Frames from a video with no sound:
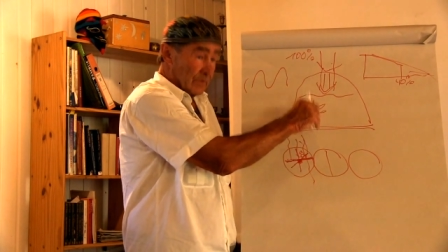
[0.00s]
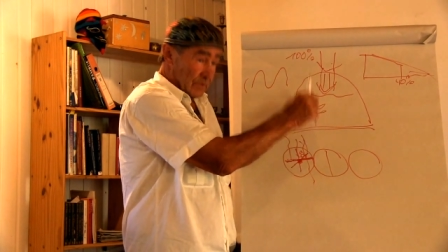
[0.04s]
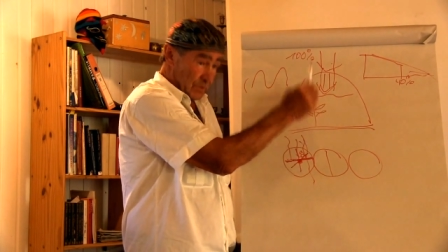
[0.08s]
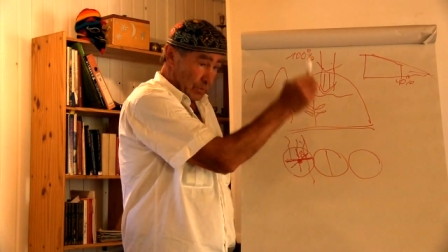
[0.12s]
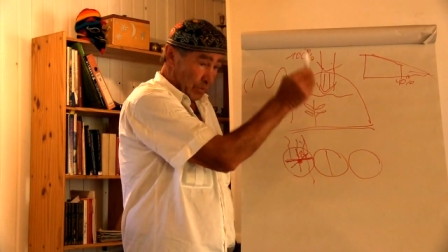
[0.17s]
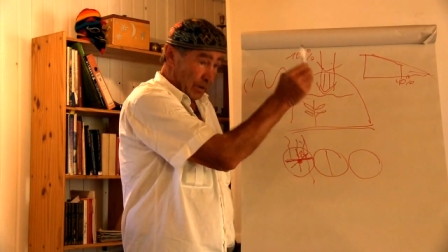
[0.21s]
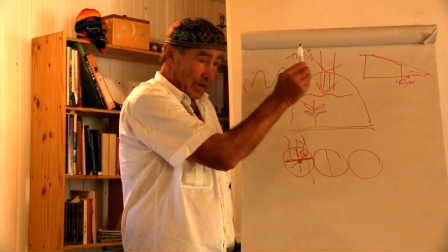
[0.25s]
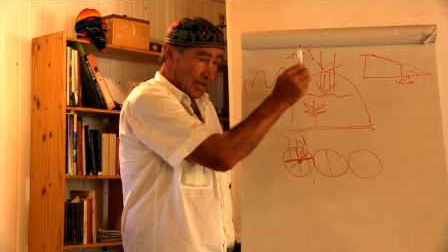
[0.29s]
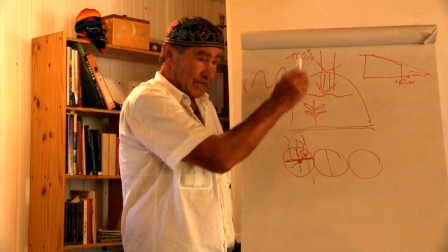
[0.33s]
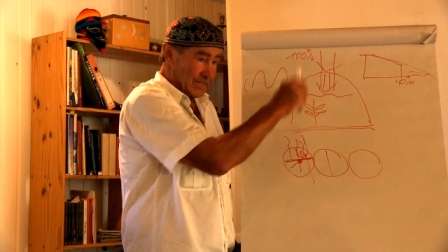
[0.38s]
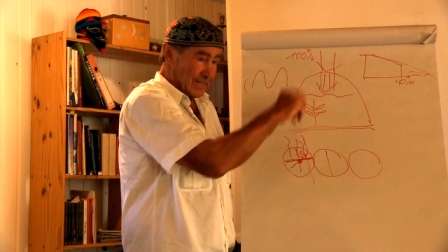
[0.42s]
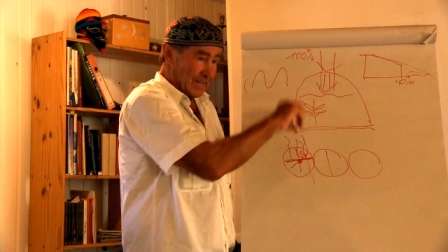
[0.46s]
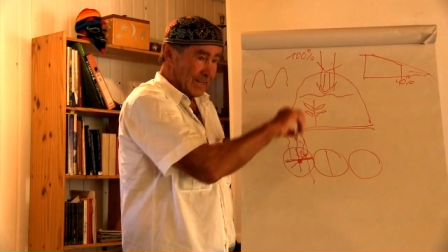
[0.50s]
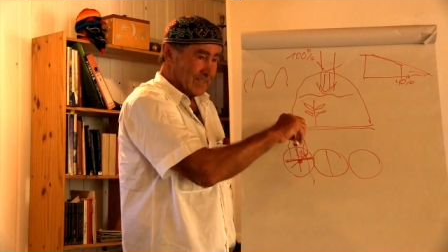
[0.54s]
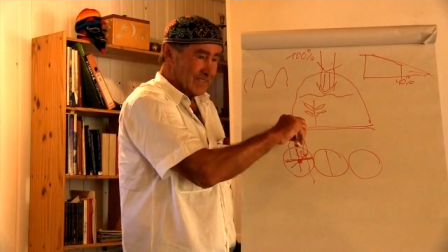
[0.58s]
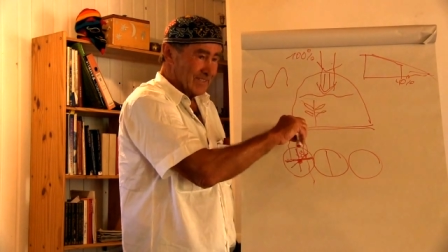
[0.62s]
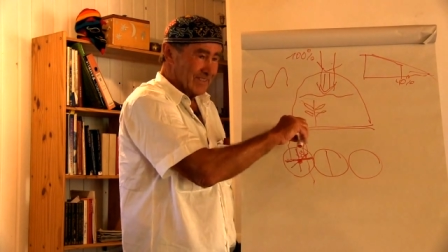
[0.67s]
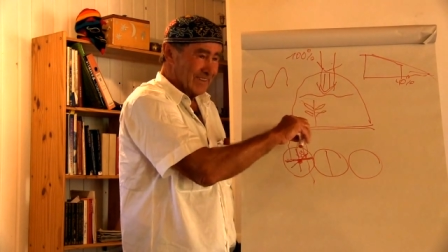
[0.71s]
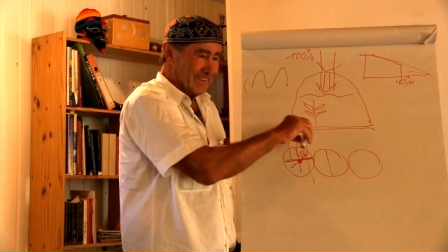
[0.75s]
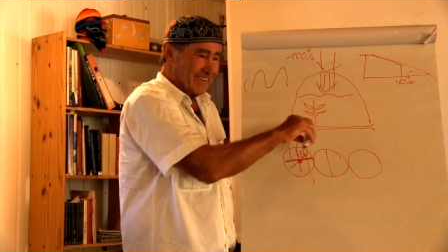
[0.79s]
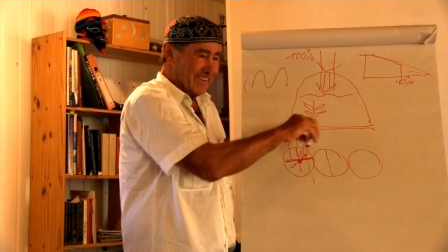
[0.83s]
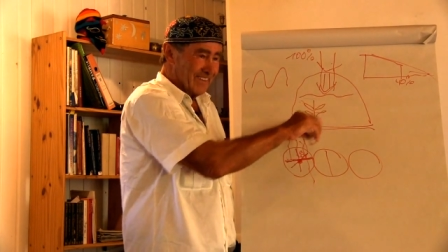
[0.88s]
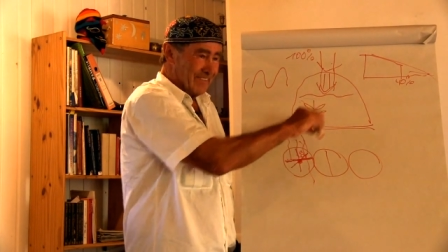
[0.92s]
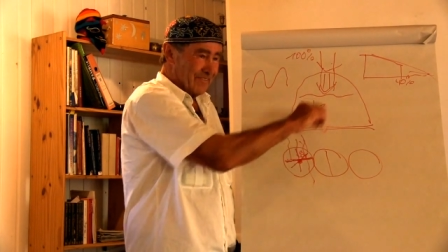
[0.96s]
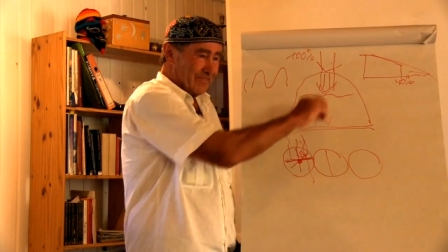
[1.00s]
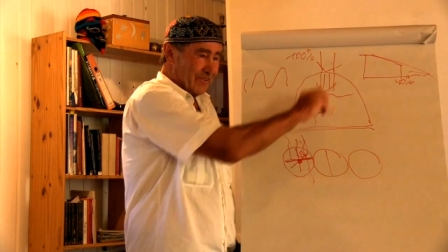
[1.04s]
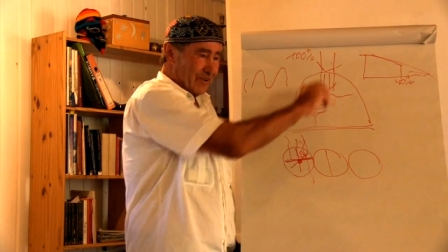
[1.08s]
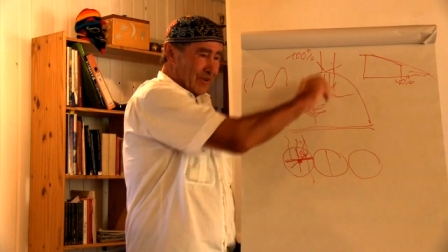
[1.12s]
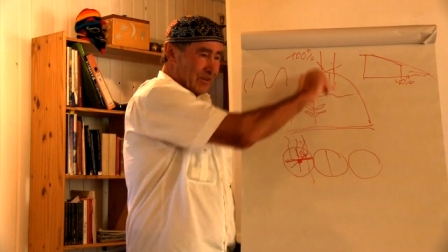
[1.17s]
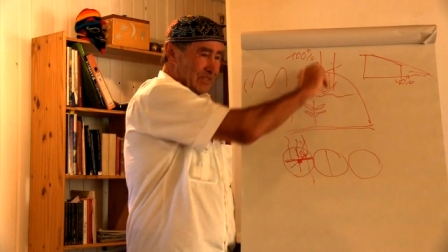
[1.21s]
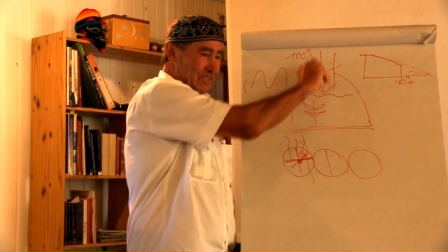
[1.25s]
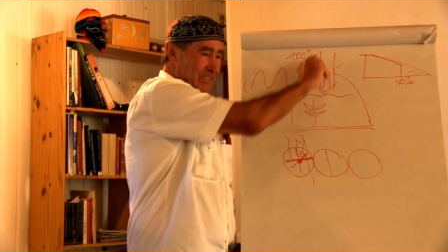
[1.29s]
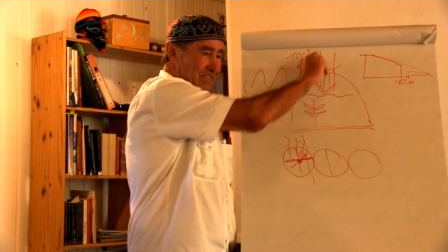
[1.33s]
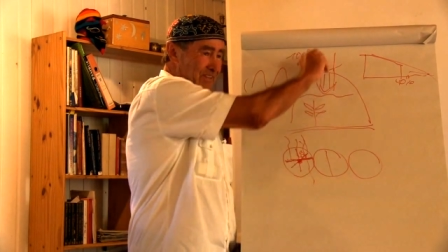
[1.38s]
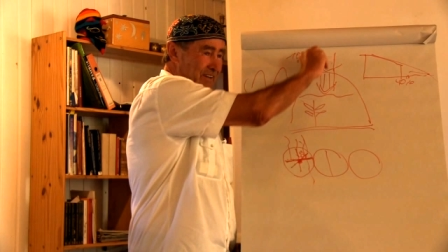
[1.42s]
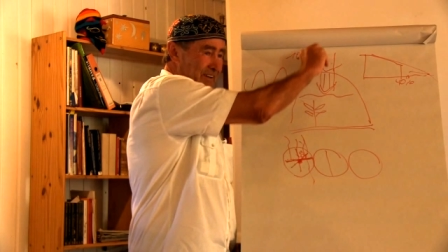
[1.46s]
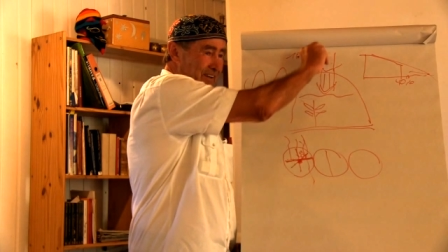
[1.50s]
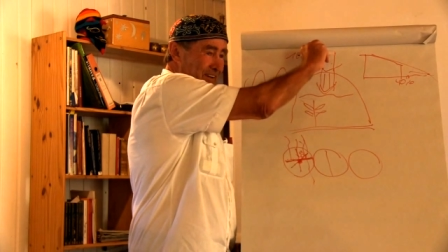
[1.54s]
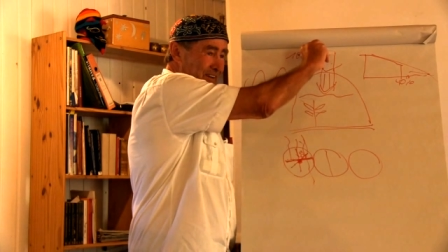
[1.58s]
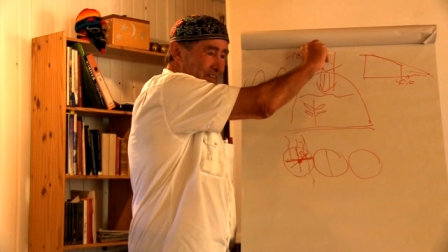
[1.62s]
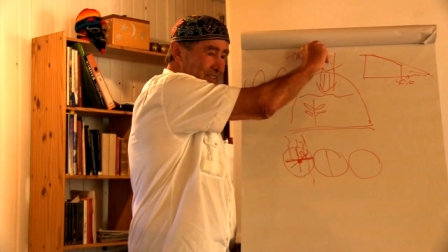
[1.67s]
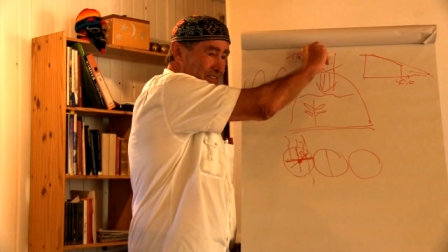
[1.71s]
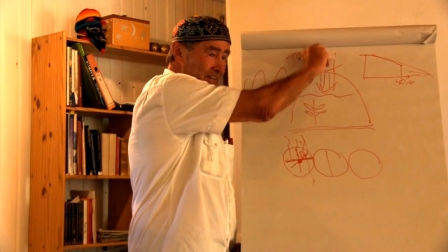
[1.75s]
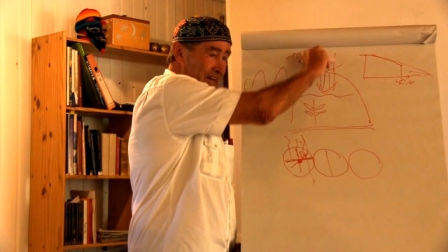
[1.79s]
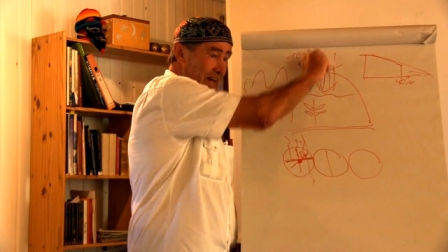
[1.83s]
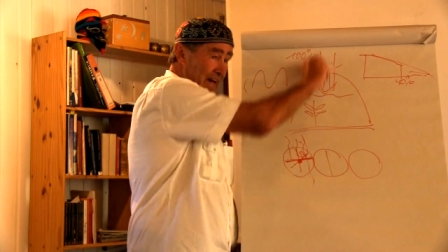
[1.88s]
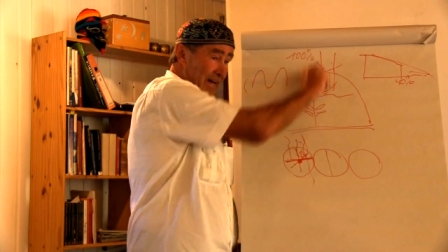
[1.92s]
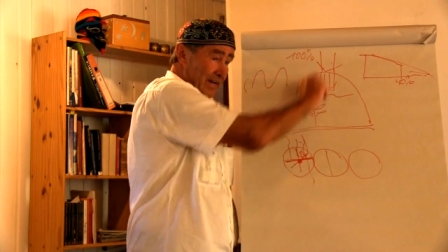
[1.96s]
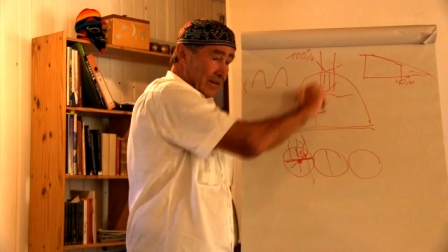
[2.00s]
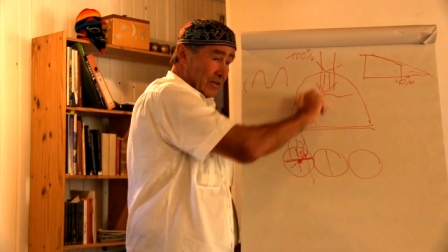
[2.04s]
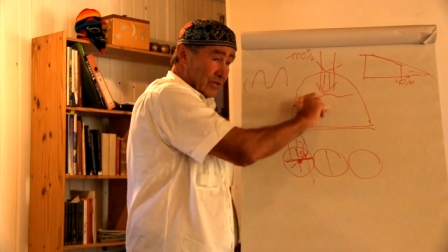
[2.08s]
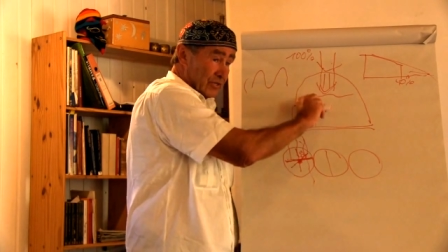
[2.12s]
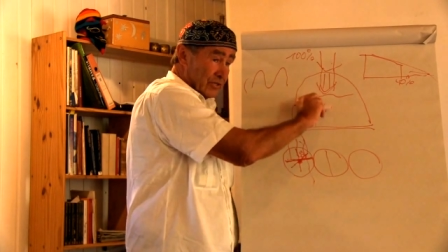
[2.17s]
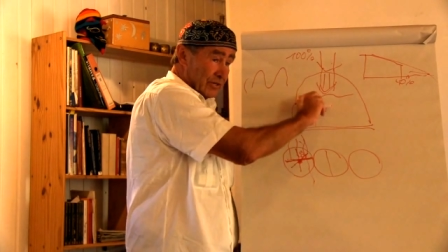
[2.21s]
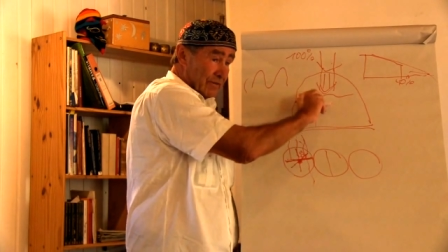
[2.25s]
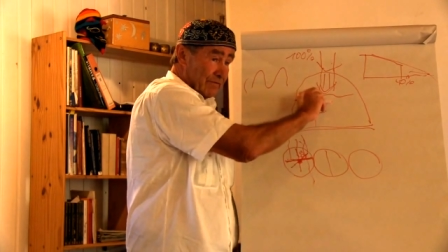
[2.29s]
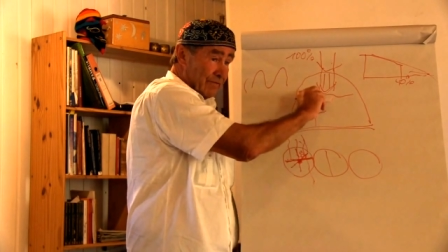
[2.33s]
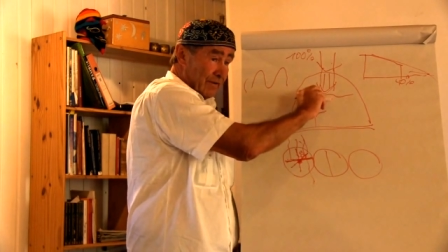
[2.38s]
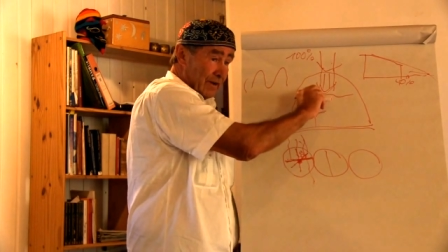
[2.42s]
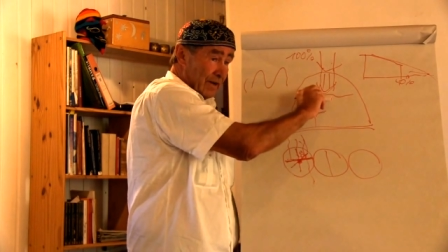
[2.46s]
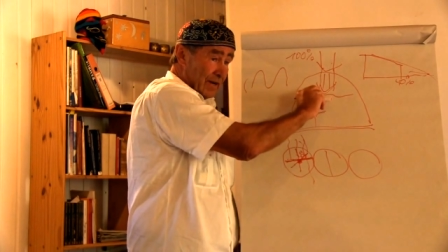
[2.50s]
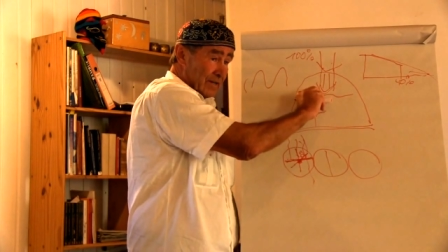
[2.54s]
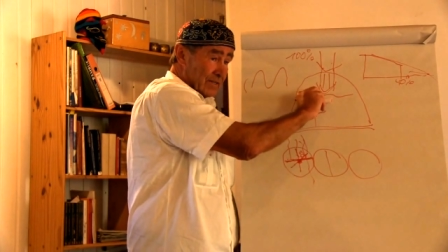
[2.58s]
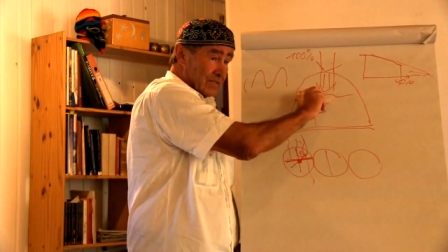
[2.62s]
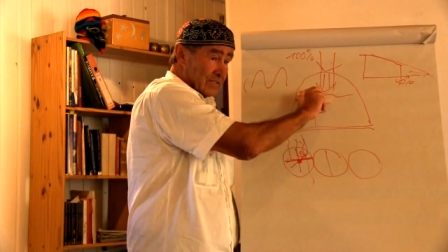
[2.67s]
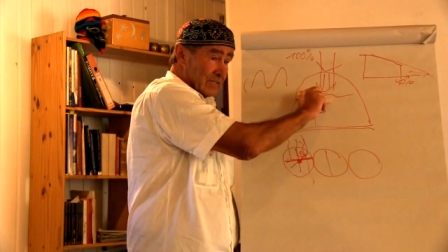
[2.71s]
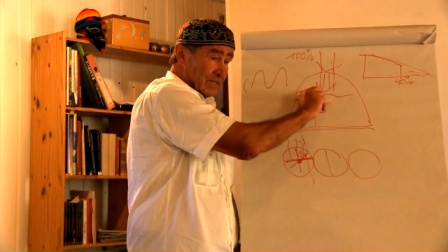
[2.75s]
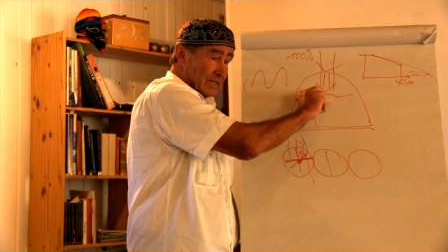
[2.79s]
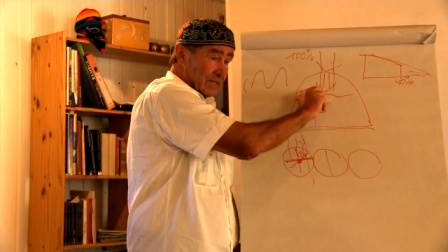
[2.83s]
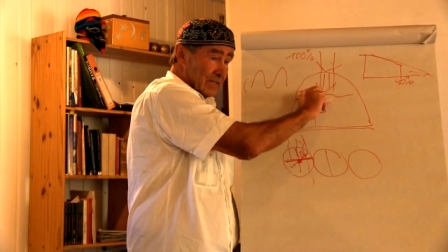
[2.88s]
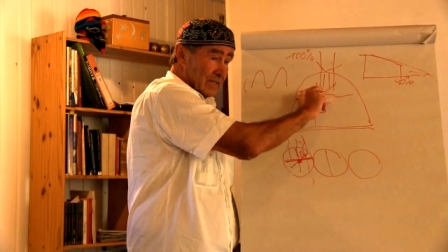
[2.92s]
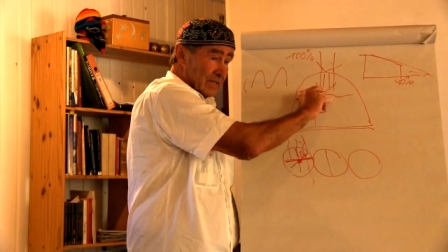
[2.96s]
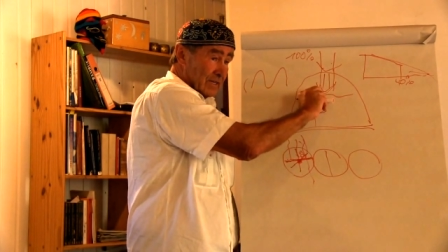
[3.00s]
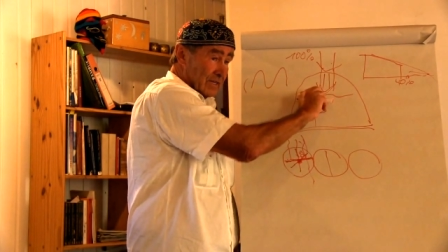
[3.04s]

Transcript: three things. First, the energy flux,